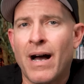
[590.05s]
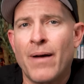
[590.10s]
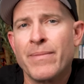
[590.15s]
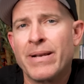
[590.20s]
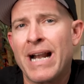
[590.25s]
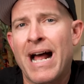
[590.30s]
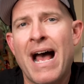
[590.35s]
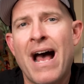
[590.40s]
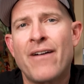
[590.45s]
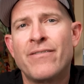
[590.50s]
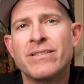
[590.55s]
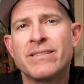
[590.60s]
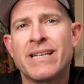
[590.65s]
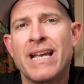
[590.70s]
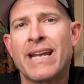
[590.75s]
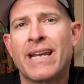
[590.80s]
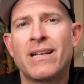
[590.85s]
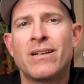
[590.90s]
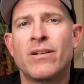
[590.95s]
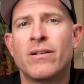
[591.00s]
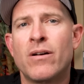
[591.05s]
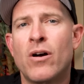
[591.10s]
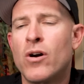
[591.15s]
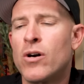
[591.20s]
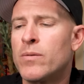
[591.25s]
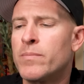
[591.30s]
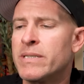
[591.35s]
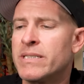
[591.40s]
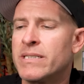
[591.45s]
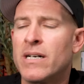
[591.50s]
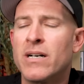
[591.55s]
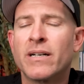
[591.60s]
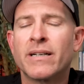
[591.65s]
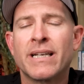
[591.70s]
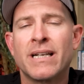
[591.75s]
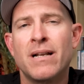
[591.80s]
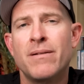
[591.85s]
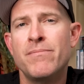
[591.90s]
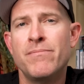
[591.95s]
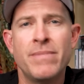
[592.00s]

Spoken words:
I mean, I haven't taken home a dunk in a